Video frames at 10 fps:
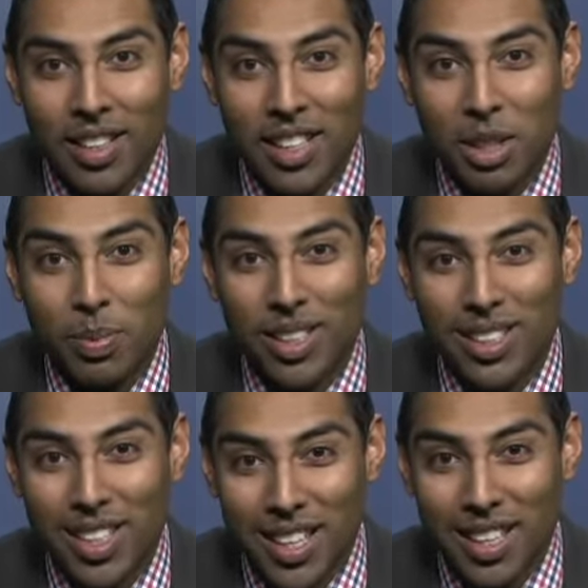This is
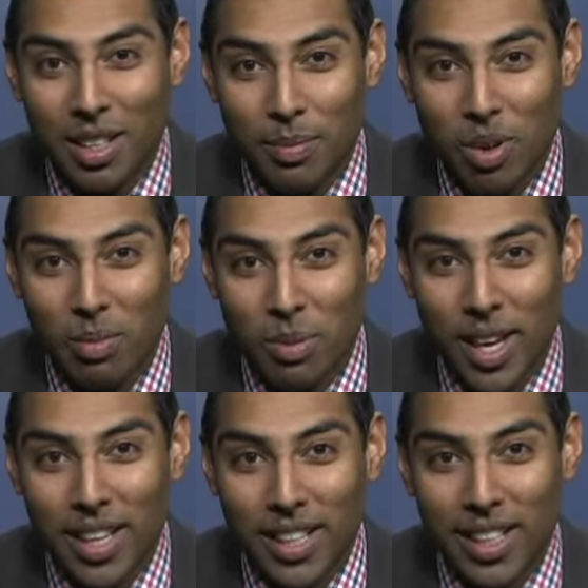particularly
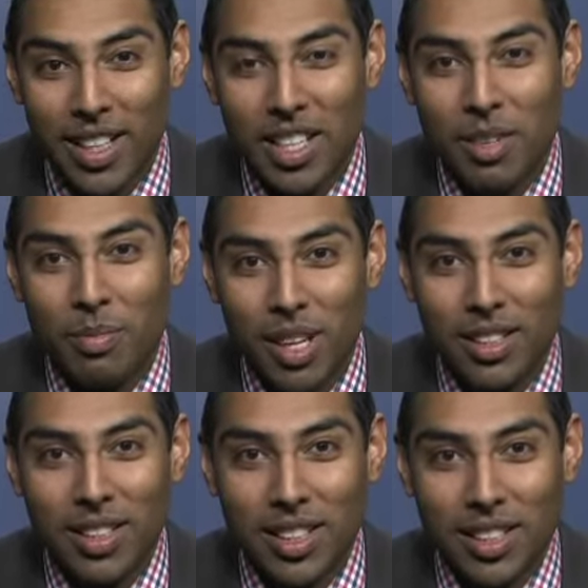problematic in
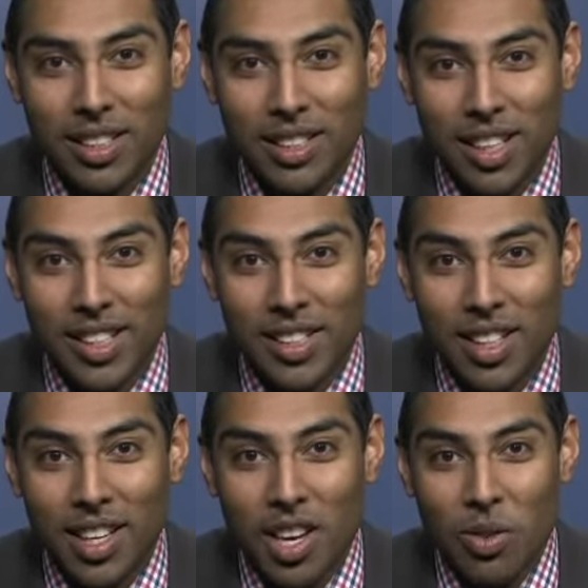multi-center studies
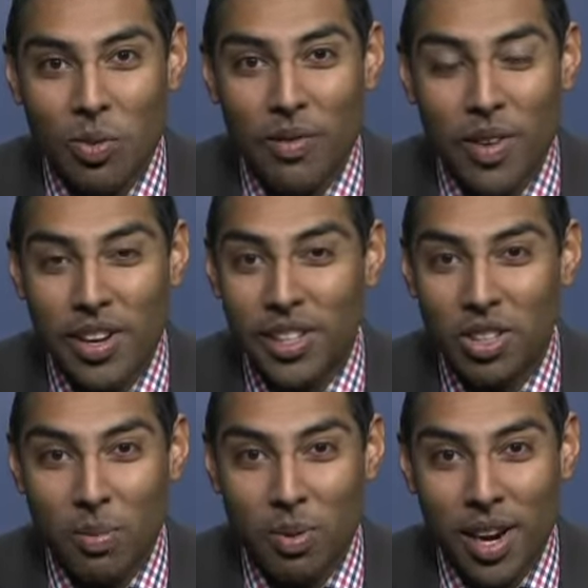where various
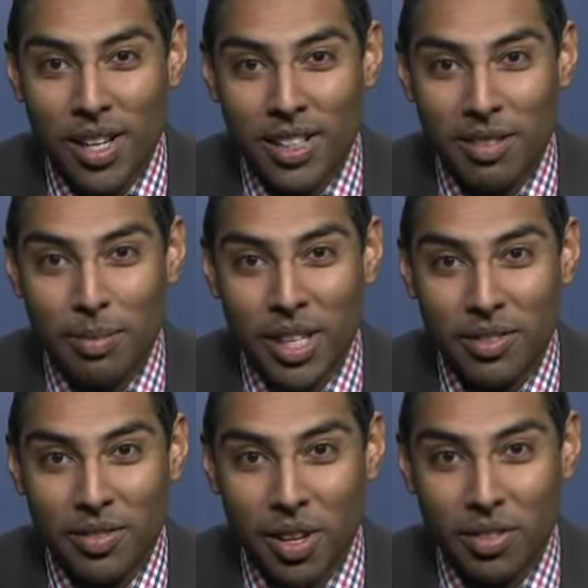operators have been
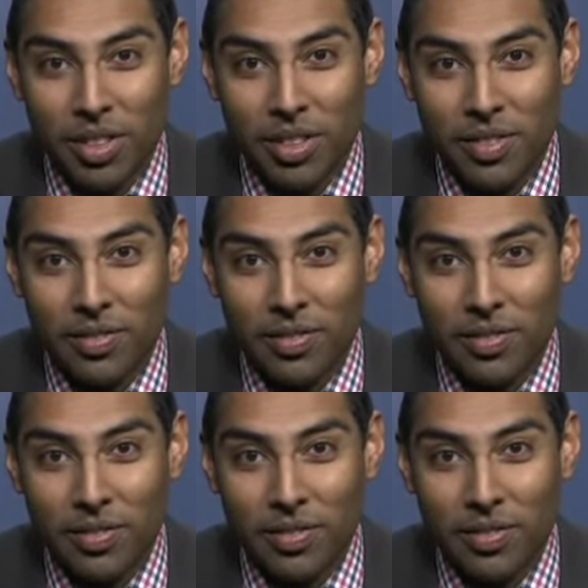involved.